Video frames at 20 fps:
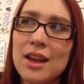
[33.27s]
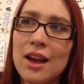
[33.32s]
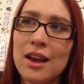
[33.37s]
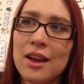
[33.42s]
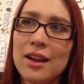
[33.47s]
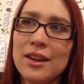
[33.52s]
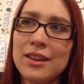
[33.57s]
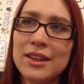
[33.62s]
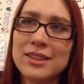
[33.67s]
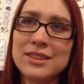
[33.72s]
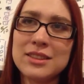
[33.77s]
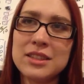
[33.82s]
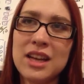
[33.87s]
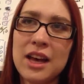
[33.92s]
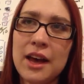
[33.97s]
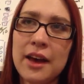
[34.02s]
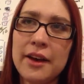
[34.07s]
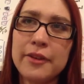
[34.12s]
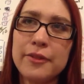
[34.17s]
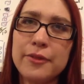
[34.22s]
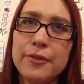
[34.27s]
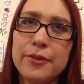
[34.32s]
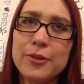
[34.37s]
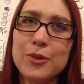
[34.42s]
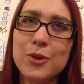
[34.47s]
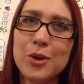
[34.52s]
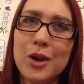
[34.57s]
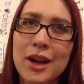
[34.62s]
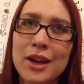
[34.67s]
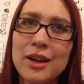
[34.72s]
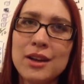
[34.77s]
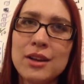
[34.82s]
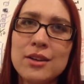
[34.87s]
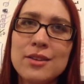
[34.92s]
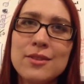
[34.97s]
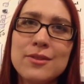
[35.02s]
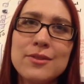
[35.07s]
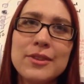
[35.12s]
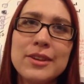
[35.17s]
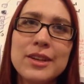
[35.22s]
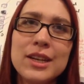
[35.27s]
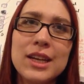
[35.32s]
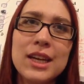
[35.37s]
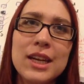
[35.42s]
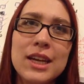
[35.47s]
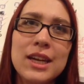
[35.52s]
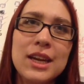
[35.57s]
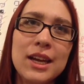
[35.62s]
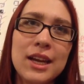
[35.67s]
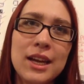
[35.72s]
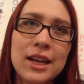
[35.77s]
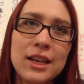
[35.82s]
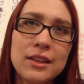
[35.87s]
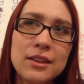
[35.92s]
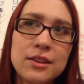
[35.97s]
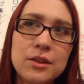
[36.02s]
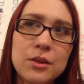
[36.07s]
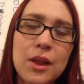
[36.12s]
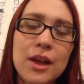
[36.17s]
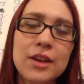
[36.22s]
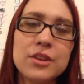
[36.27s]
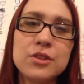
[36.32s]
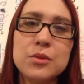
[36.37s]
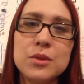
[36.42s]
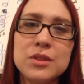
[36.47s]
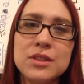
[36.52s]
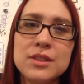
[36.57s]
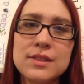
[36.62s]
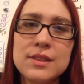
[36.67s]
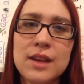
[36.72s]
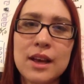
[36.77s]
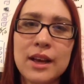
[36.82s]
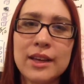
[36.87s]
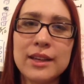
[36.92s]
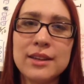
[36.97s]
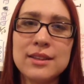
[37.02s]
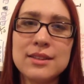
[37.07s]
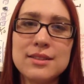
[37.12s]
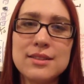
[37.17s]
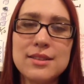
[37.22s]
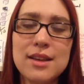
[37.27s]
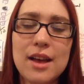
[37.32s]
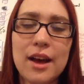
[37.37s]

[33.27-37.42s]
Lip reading: I like to have creative and intellectual designs.